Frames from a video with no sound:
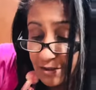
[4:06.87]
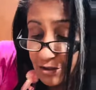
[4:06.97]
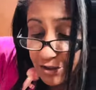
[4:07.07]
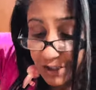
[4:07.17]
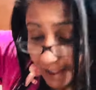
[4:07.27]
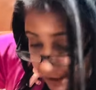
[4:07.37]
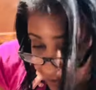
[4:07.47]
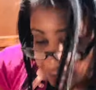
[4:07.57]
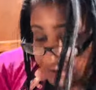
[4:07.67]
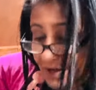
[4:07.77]
good health
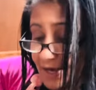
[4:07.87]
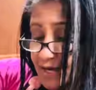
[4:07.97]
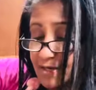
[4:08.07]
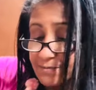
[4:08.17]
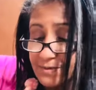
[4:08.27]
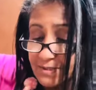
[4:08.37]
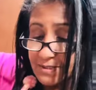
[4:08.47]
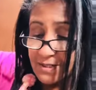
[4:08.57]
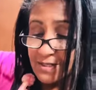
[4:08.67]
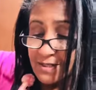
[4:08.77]
vibes,
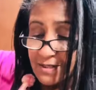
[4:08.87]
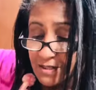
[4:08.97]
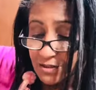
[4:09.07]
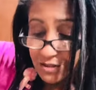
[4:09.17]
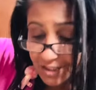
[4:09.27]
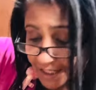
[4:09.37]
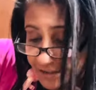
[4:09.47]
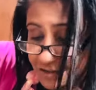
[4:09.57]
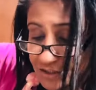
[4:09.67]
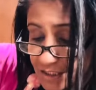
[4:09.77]
good
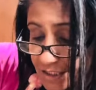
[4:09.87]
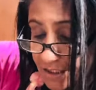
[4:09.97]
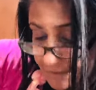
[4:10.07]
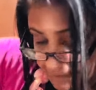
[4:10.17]
energy,